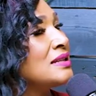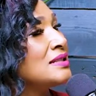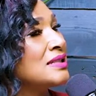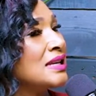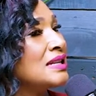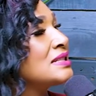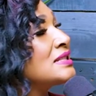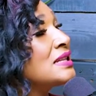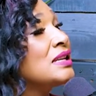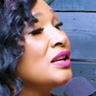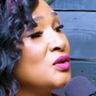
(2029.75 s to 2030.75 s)
said,
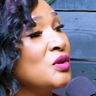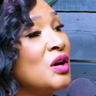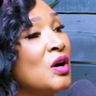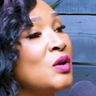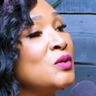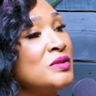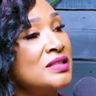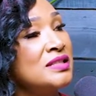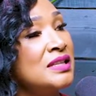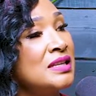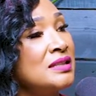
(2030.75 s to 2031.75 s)
sit in your own
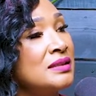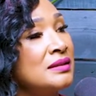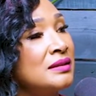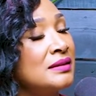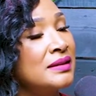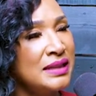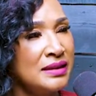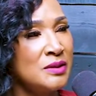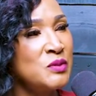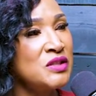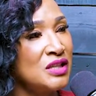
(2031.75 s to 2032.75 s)
seat, let
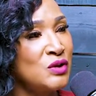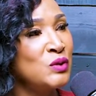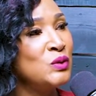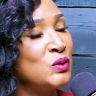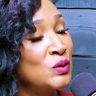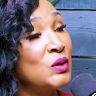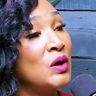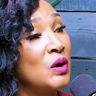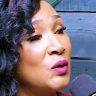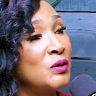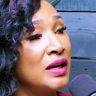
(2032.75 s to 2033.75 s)
them see you do your
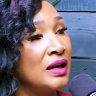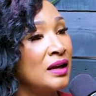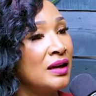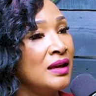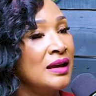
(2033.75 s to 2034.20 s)
own hair.